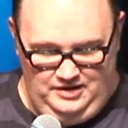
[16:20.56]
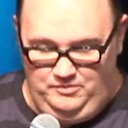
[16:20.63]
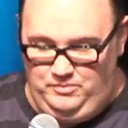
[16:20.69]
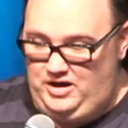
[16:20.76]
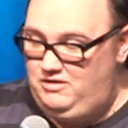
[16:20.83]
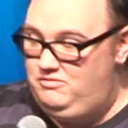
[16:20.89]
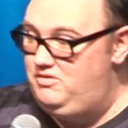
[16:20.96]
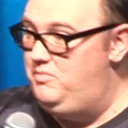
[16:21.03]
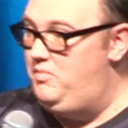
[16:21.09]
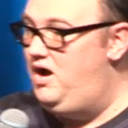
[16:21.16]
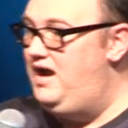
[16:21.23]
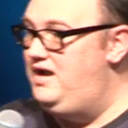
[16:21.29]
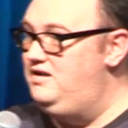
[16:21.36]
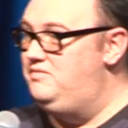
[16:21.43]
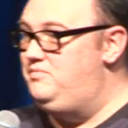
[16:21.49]
but it
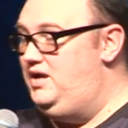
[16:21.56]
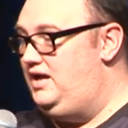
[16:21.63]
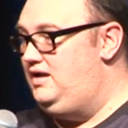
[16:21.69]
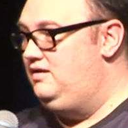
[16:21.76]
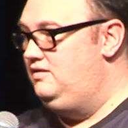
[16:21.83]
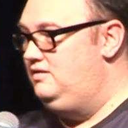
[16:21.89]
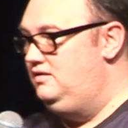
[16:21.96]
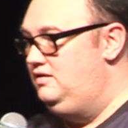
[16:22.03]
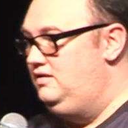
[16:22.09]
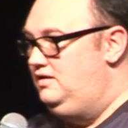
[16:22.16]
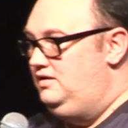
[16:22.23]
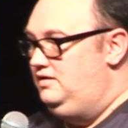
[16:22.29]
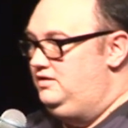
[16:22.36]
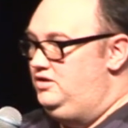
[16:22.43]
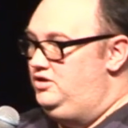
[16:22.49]
reminded me,
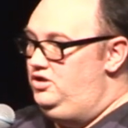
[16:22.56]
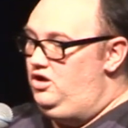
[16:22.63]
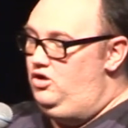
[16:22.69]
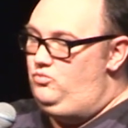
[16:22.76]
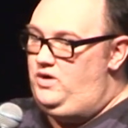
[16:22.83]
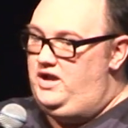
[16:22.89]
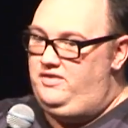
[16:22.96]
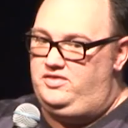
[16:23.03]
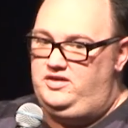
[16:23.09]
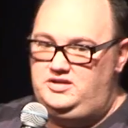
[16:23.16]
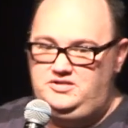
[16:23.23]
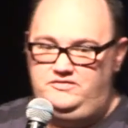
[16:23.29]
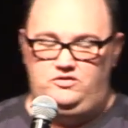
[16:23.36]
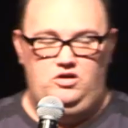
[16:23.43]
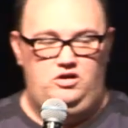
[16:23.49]
you know, where
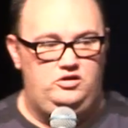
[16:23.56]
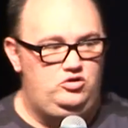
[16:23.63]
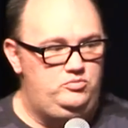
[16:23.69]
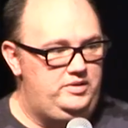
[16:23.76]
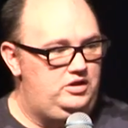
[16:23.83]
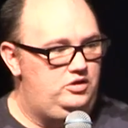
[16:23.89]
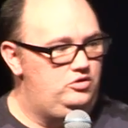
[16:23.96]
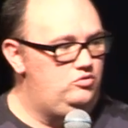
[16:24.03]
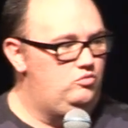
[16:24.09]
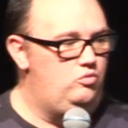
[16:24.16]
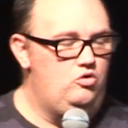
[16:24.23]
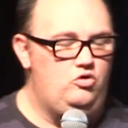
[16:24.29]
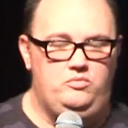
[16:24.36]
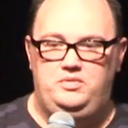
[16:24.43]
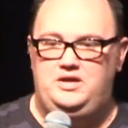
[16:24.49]
things have gone a little bit
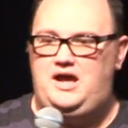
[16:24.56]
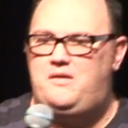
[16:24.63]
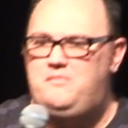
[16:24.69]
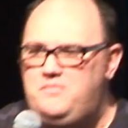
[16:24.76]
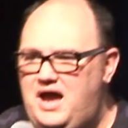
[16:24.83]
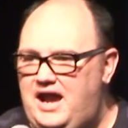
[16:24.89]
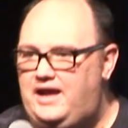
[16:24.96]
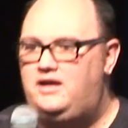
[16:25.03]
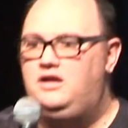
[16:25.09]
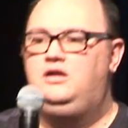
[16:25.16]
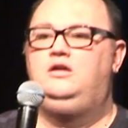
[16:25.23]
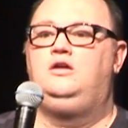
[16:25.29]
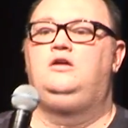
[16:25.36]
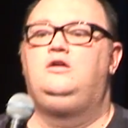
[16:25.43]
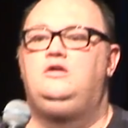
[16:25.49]
lukewarm, come back,
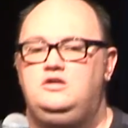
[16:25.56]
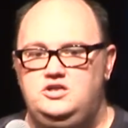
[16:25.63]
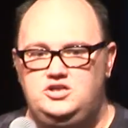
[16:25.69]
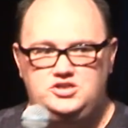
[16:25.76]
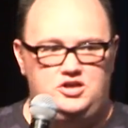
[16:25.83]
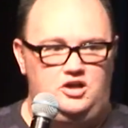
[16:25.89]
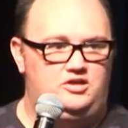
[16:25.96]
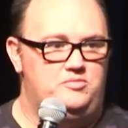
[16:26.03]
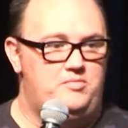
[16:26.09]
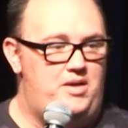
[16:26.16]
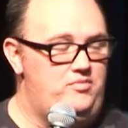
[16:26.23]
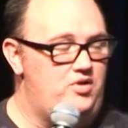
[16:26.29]
stoke them up.